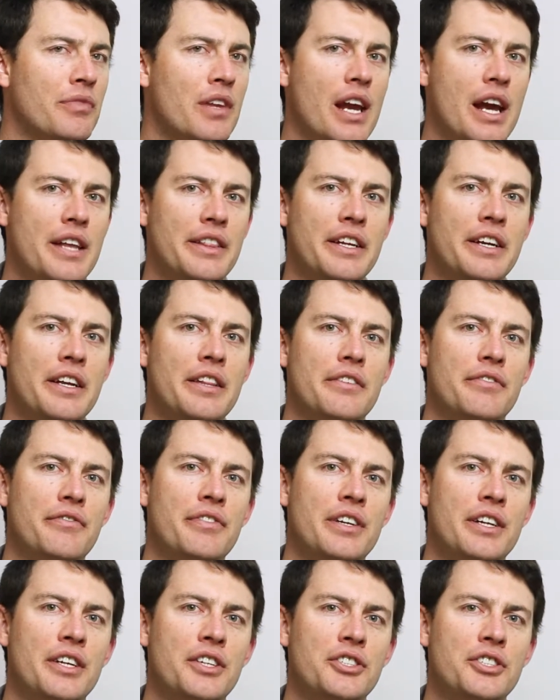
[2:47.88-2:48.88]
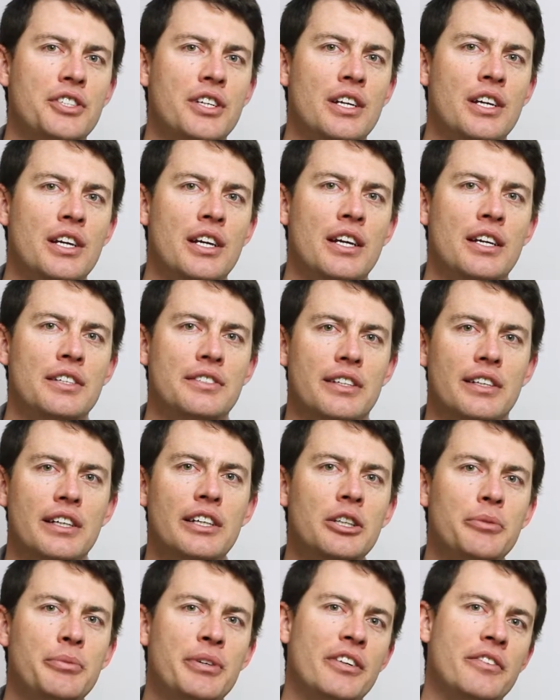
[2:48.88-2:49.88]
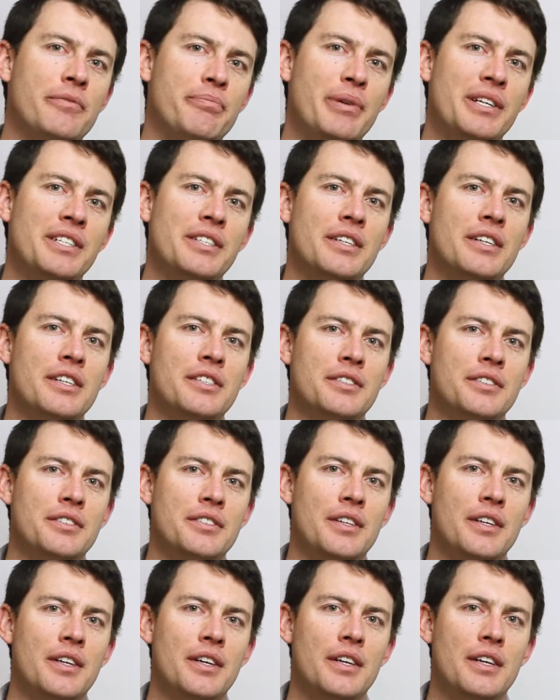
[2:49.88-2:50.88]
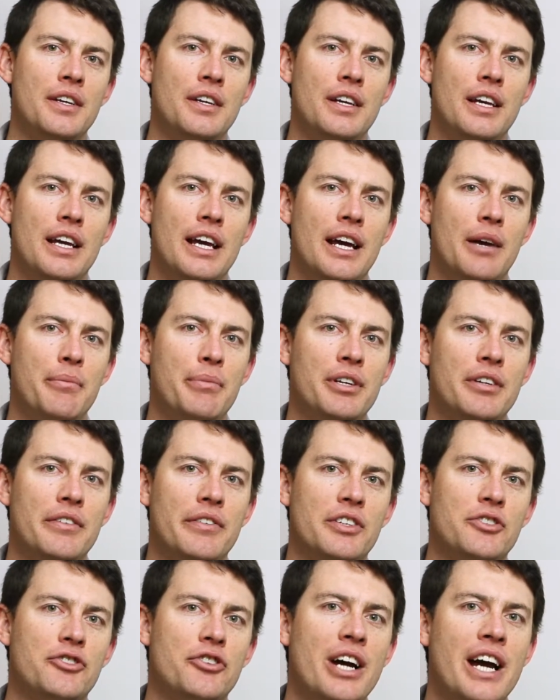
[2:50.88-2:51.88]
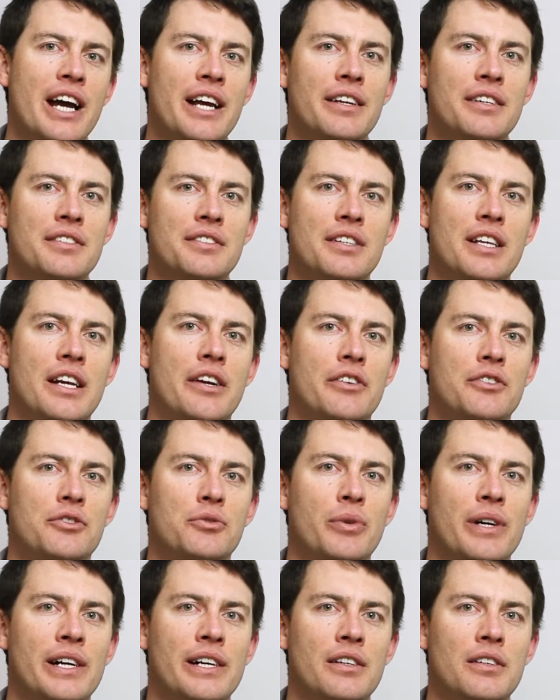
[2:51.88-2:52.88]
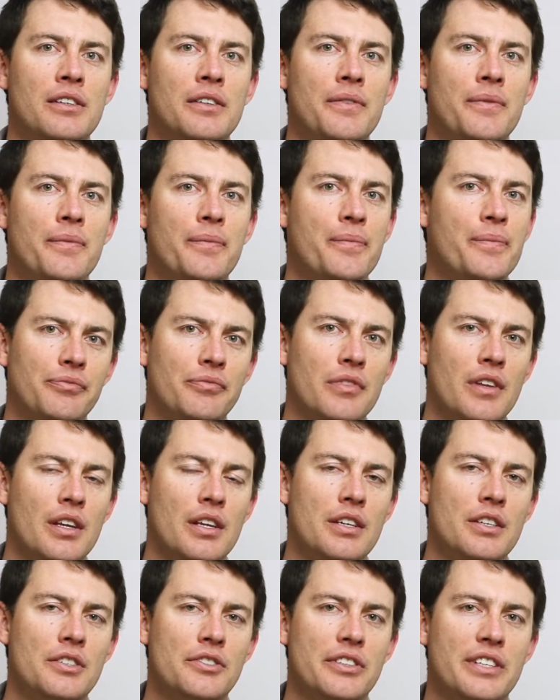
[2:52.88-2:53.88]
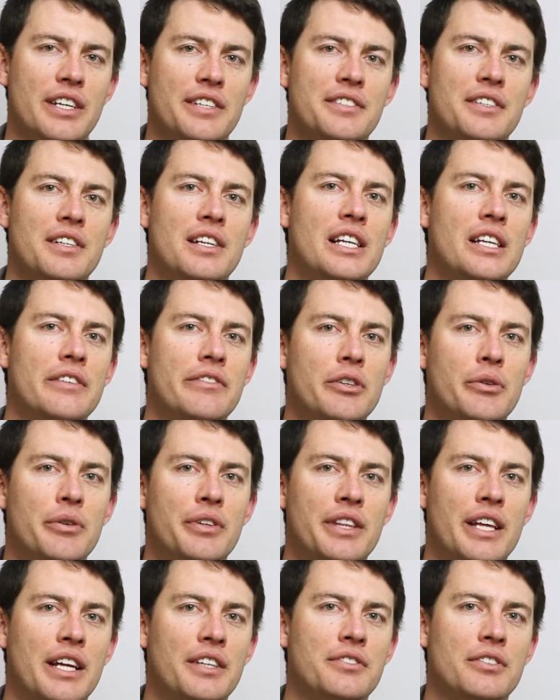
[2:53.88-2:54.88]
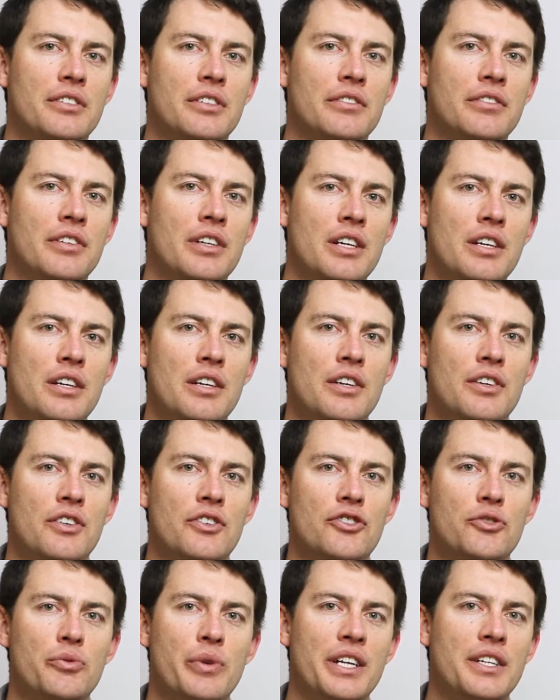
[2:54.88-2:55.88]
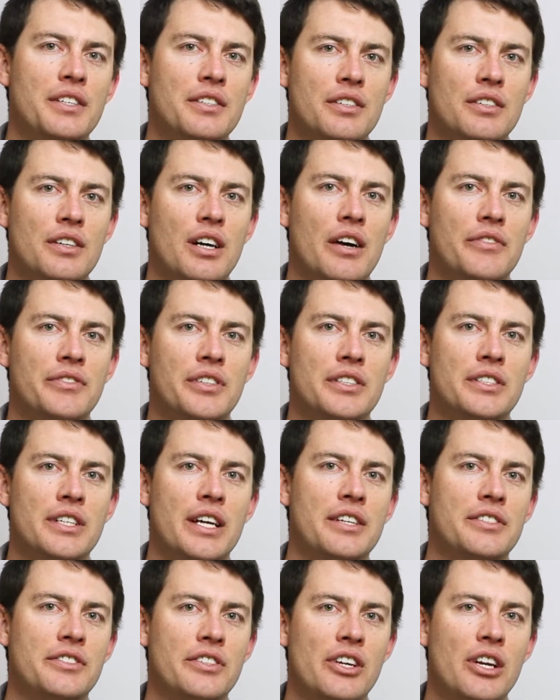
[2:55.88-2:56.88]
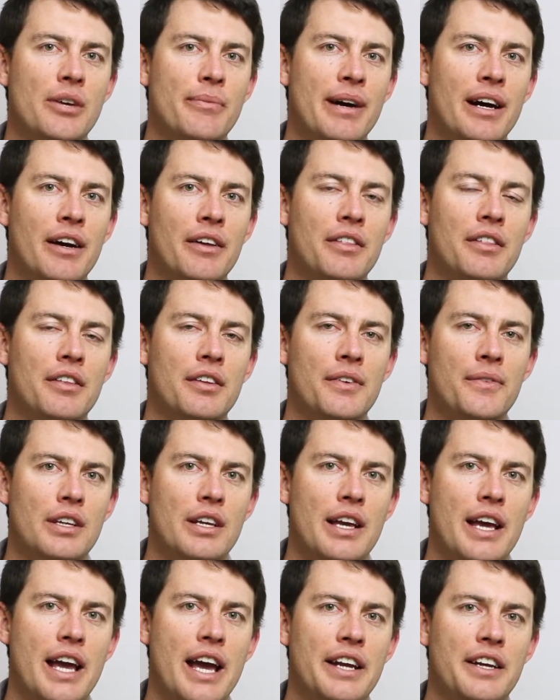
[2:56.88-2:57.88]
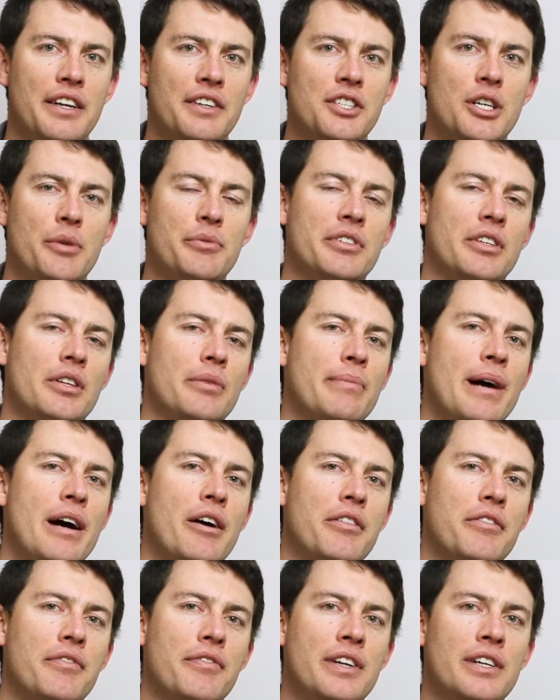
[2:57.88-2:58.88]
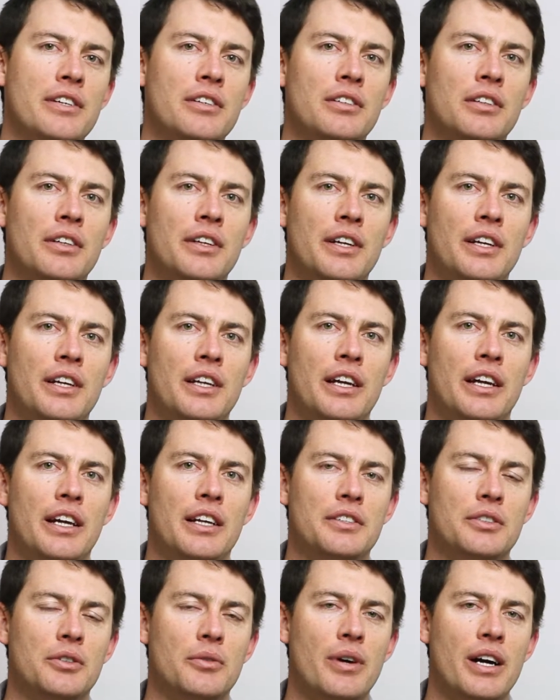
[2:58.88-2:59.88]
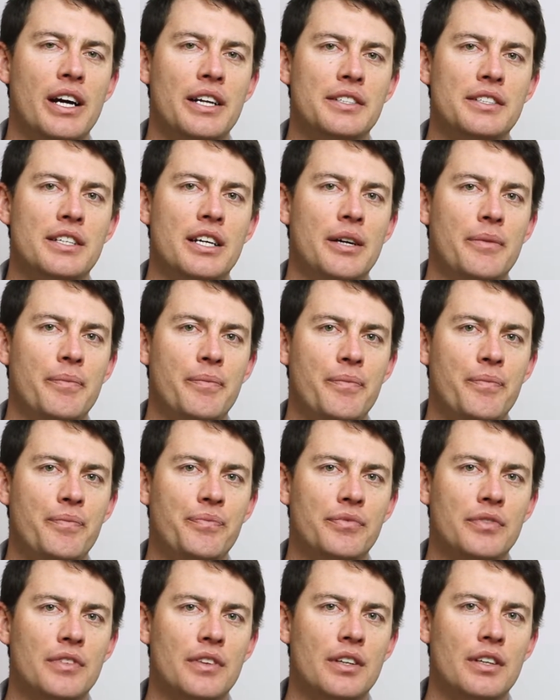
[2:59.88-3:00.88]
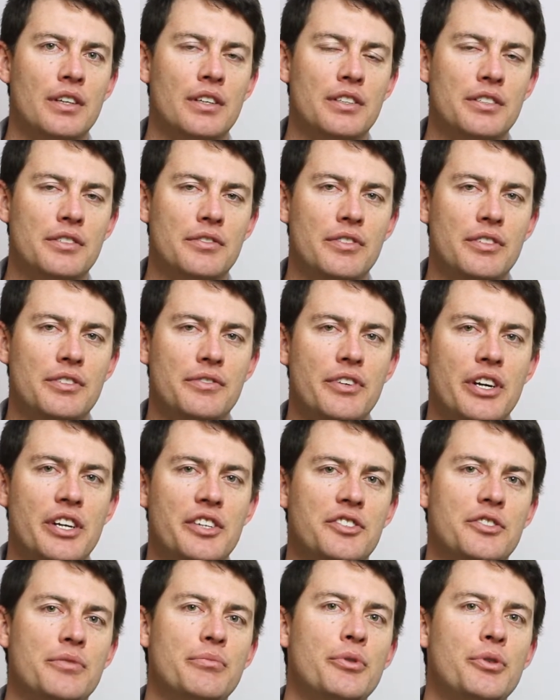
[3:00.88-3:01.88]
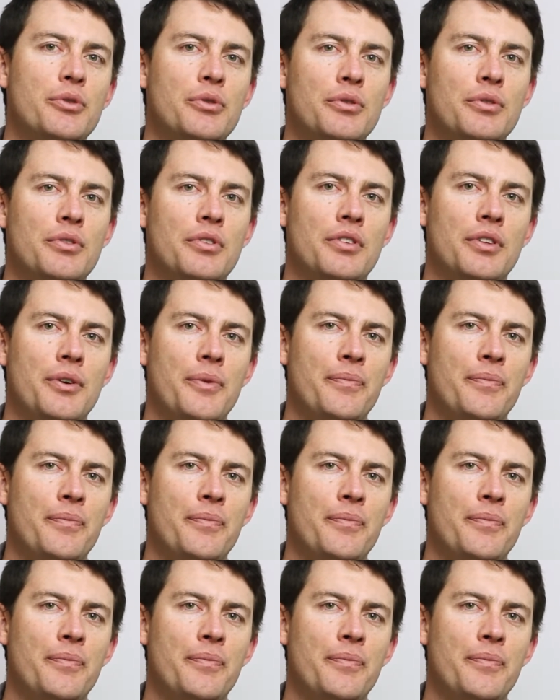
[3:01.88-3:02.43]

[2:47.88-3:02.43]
And then in the finish, it's a little bit of bitterness, a bit of a dryness there as well. So it doesn't leave you with that sort of sweet aftertaste in your mouth. And in terms of the mouthfeel, it's quite, it's very smooth,